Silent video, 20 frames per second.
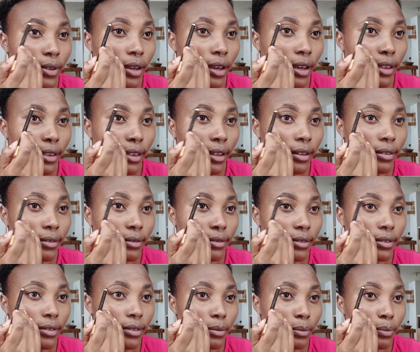and then
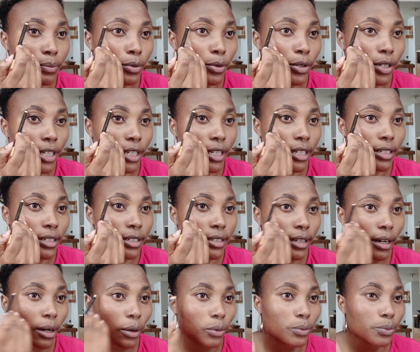pulling it
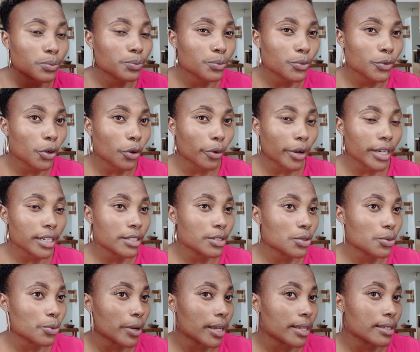down, all right,
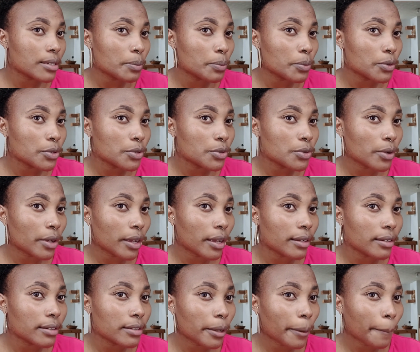to where it's supposed to end.
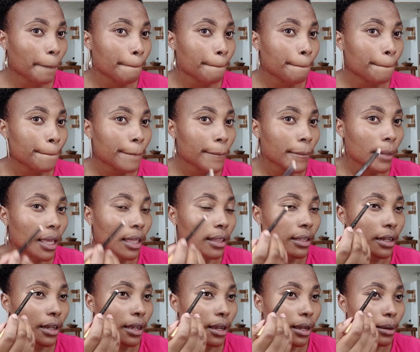And
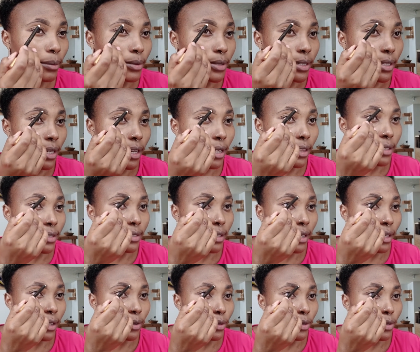then I come to the other
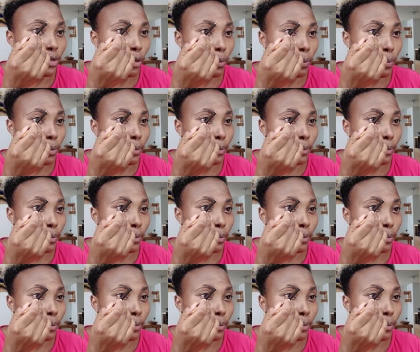side on top,